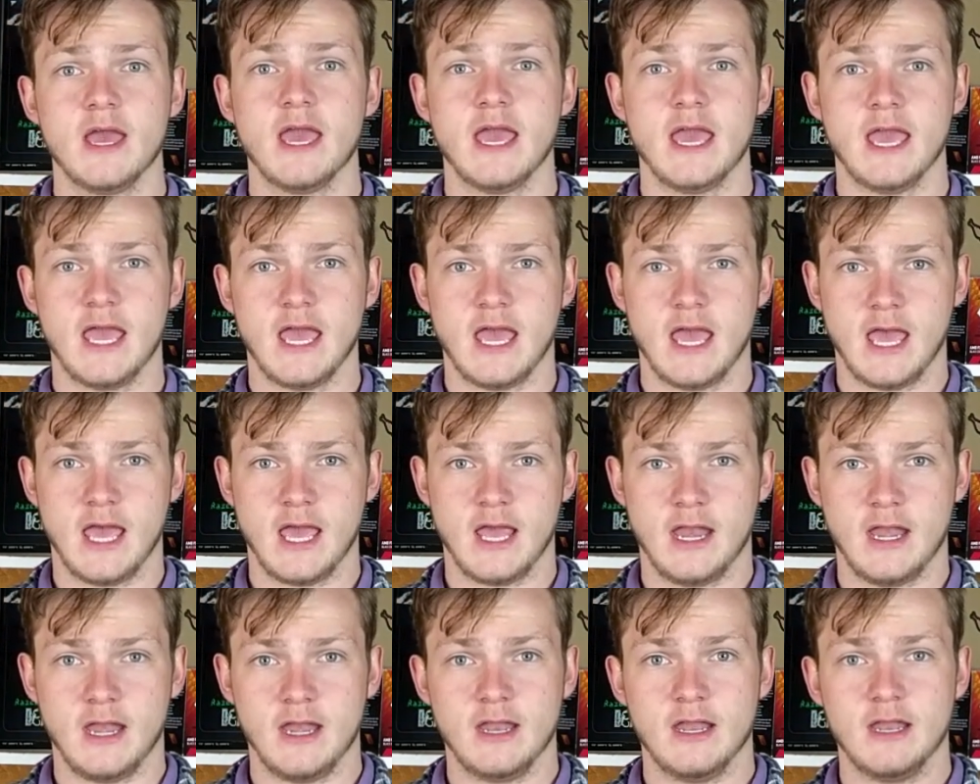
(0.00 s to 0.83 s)

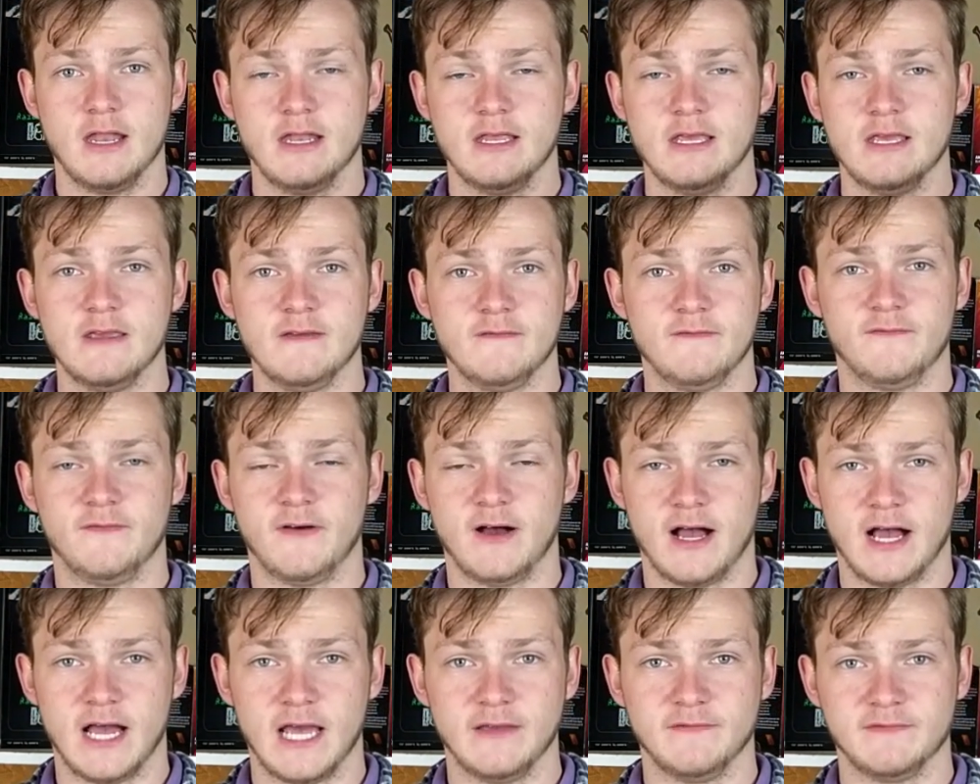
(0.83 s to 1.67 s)
and an i5
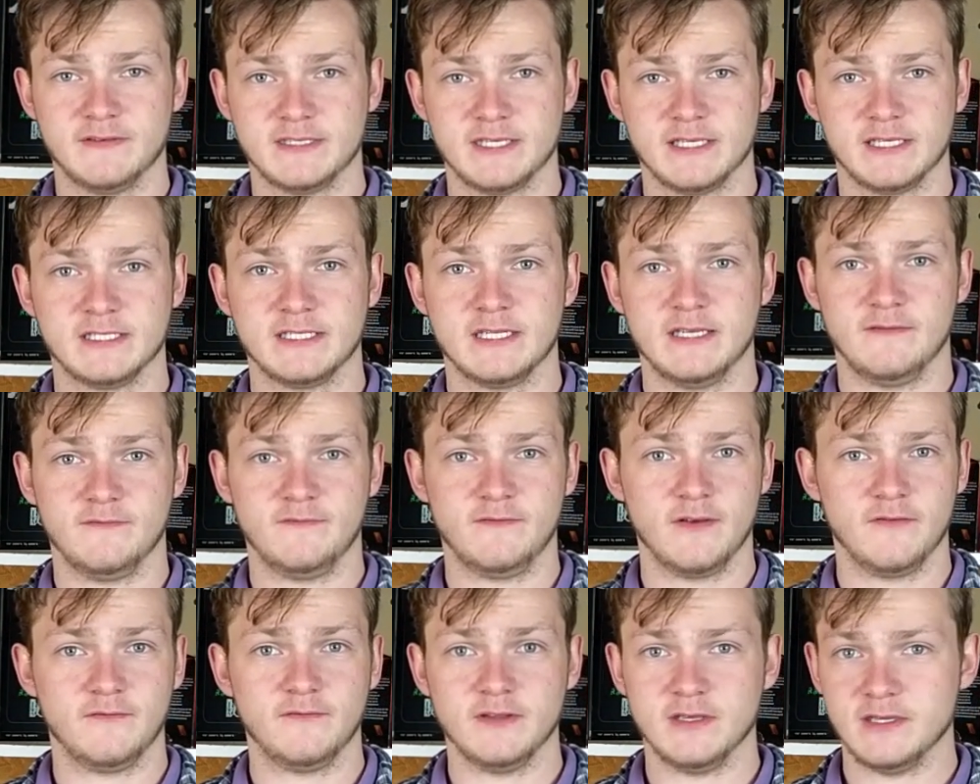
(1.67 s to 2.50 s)

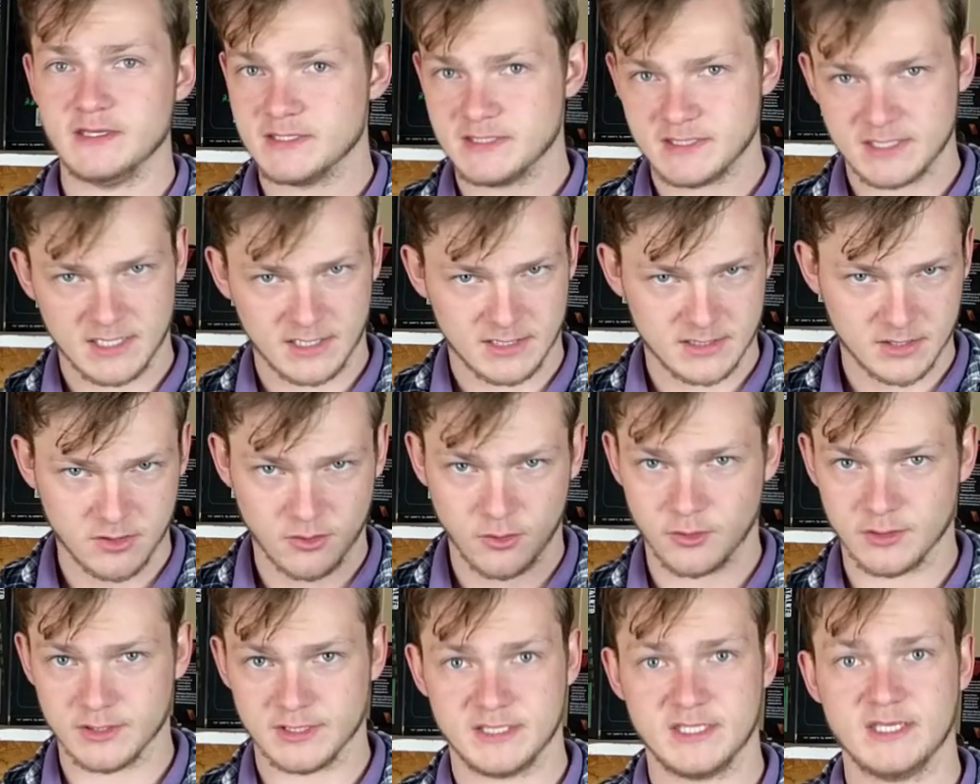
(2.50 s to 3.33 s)
1650
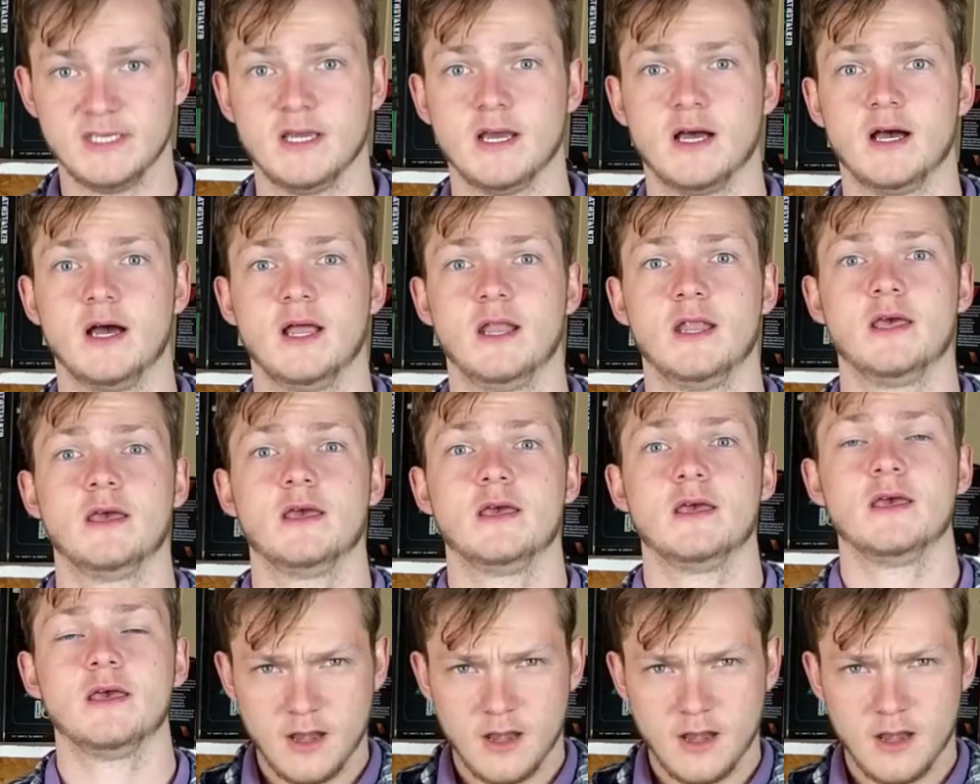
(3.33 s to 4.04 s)
6-core Xeon.